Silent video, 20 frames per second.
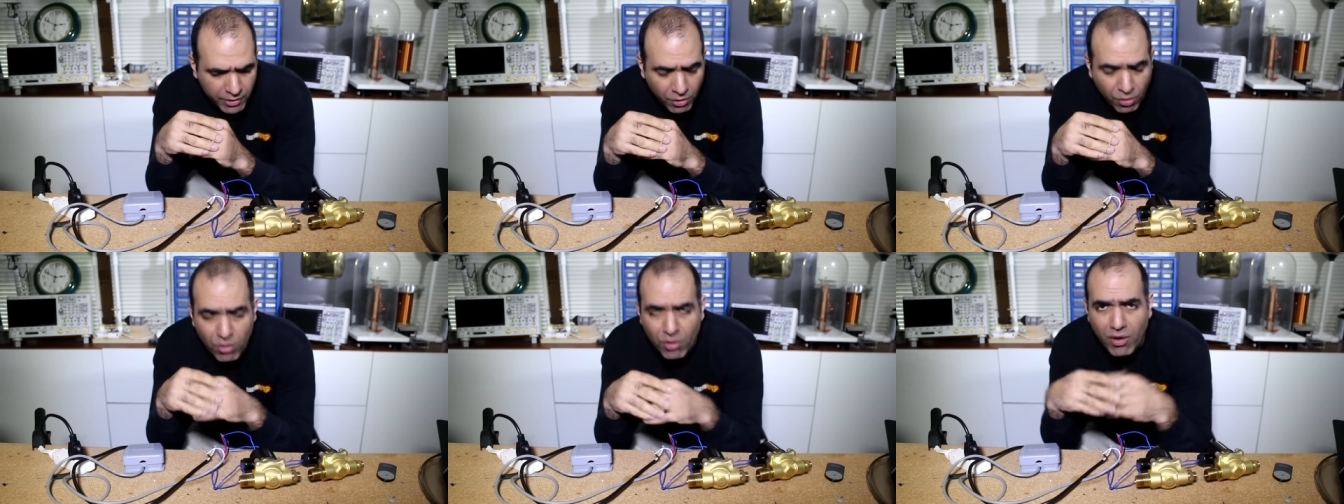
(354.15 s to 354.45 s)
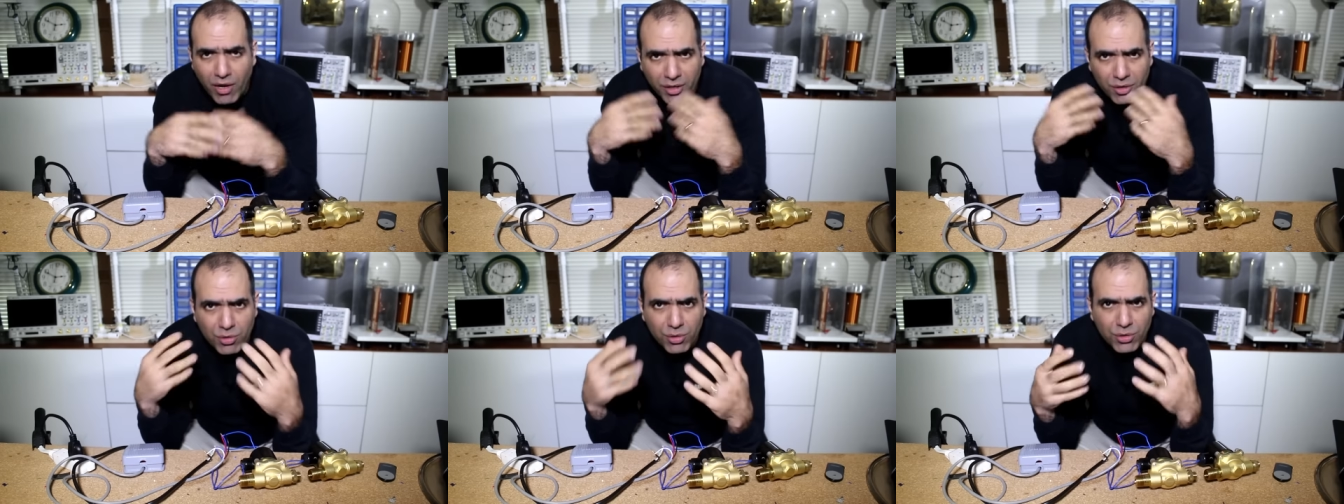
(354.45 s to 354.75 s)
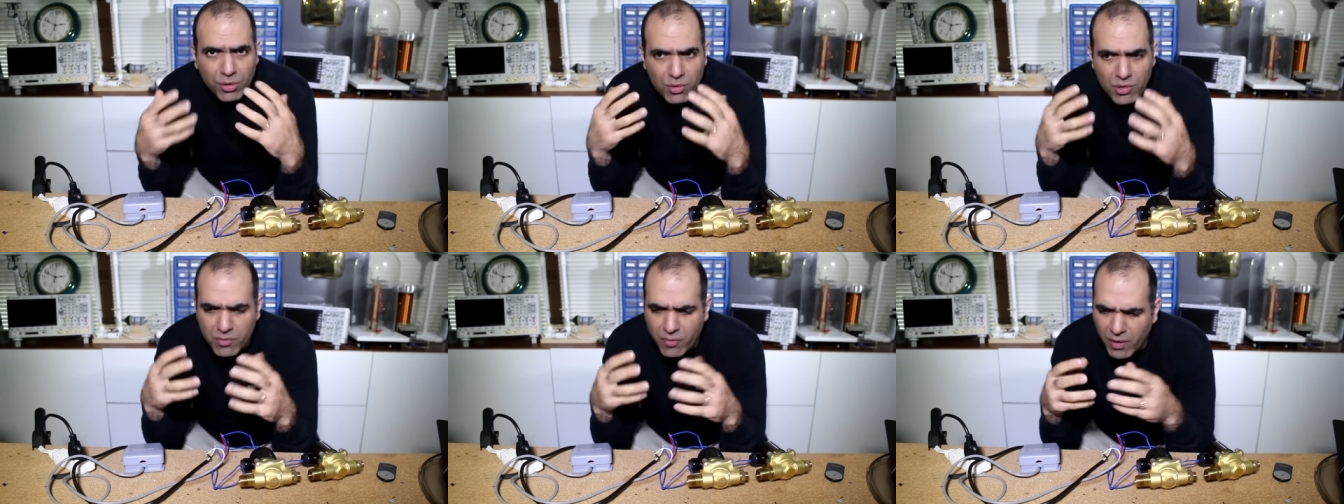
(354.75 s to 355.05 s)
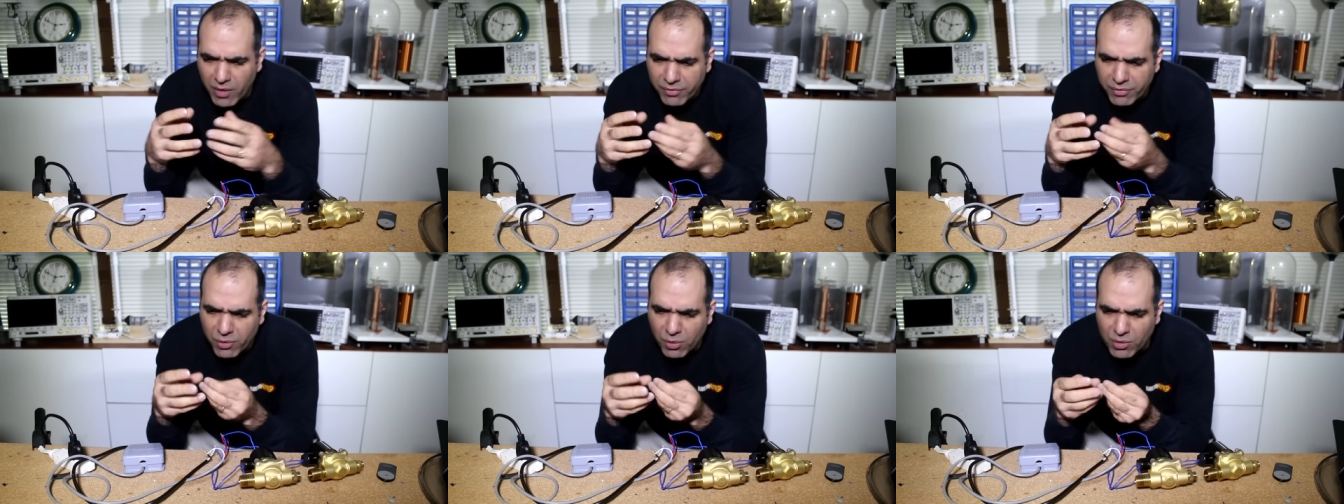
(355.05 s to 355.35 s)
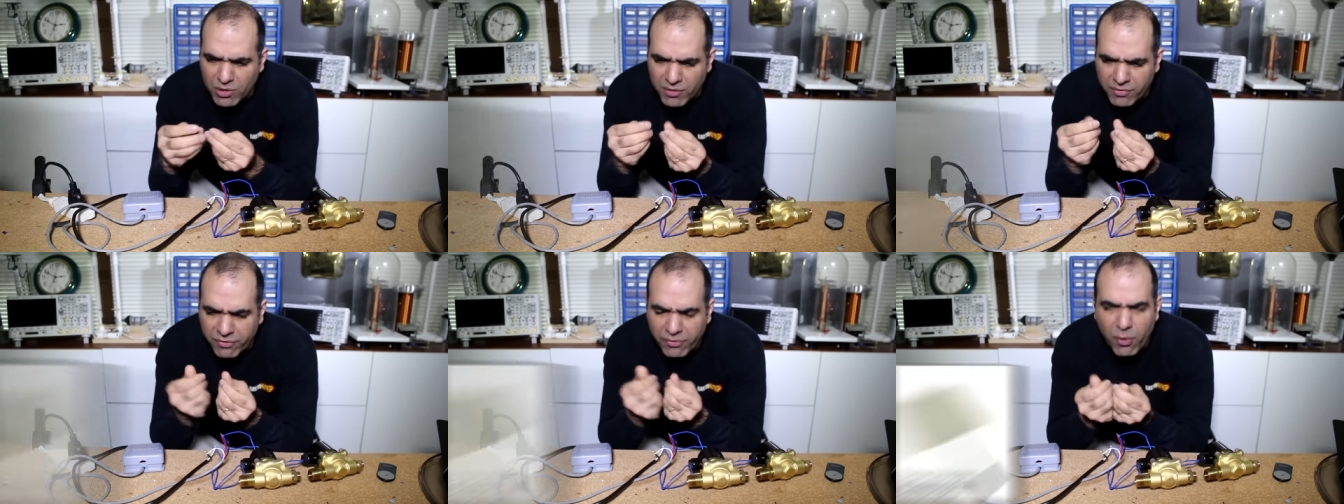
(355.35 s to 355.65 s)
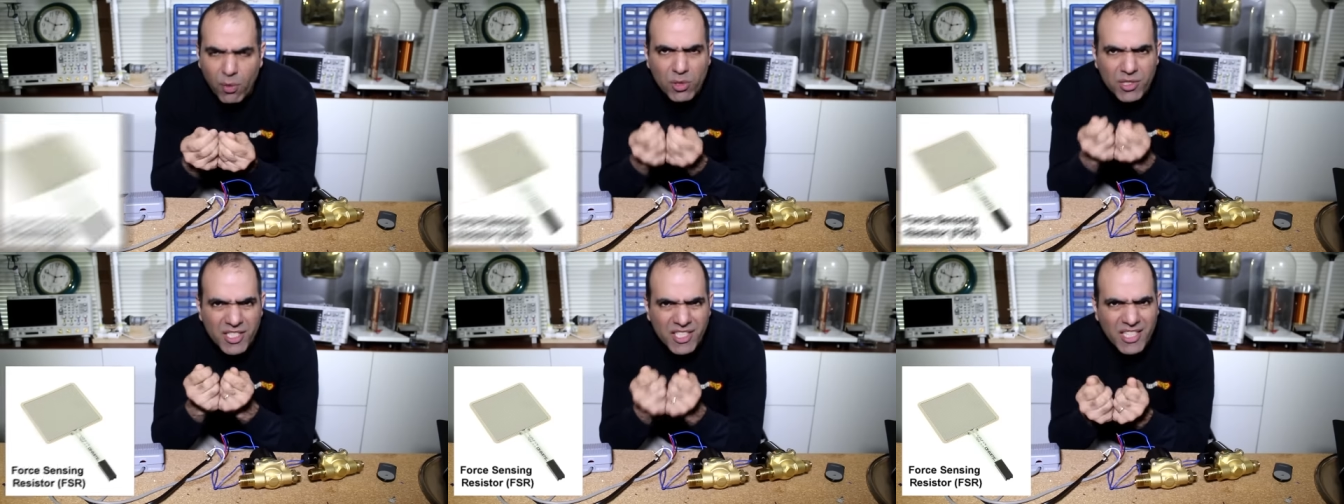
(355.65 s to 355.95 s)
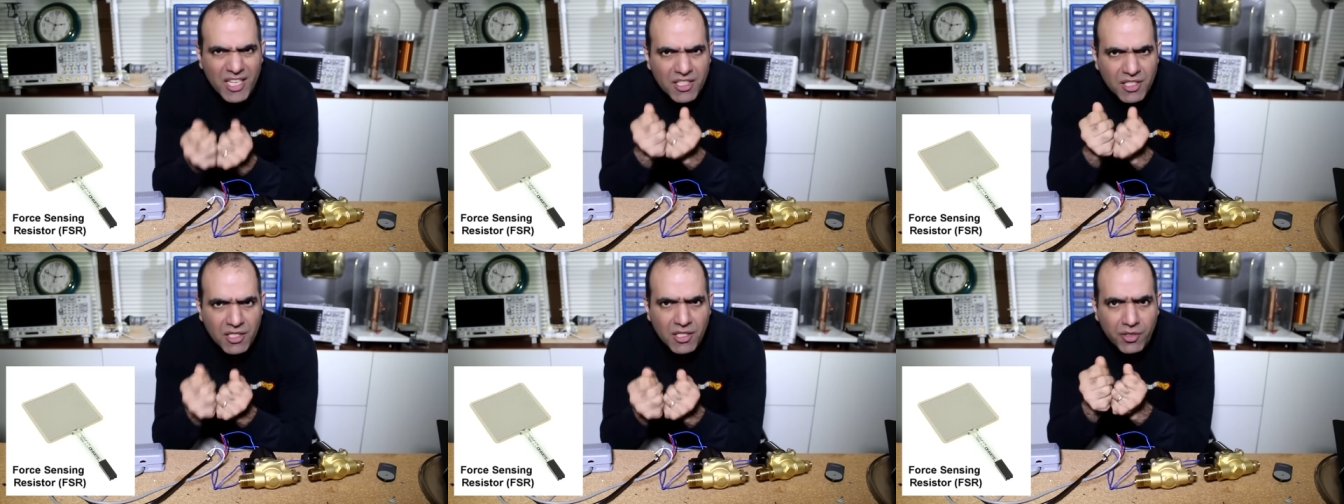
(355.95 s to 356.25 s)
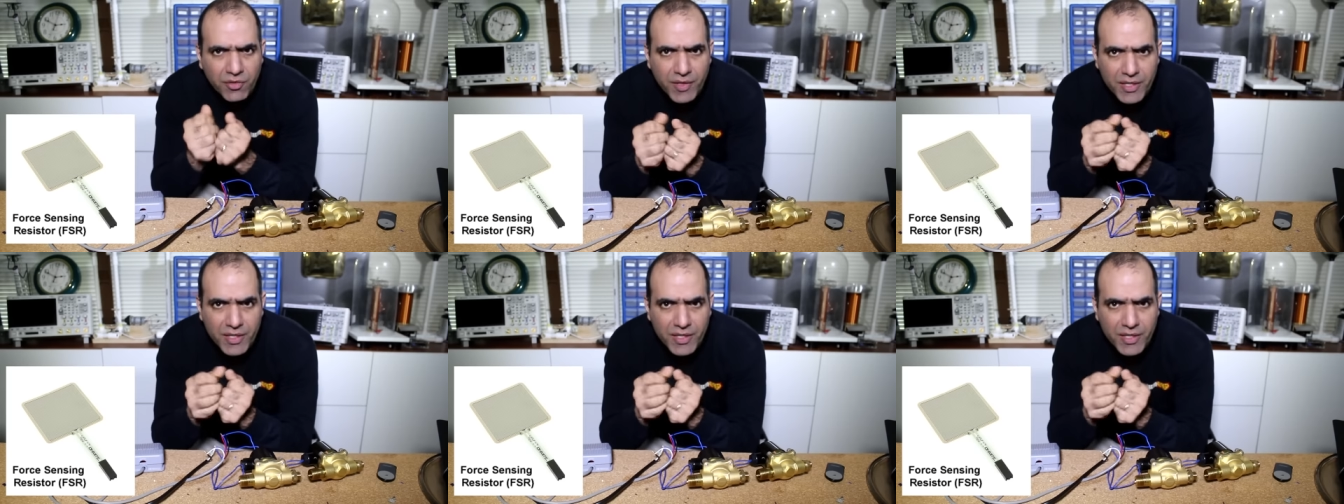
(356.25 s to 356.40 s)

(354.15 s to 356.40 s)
or I could use one of those force sensing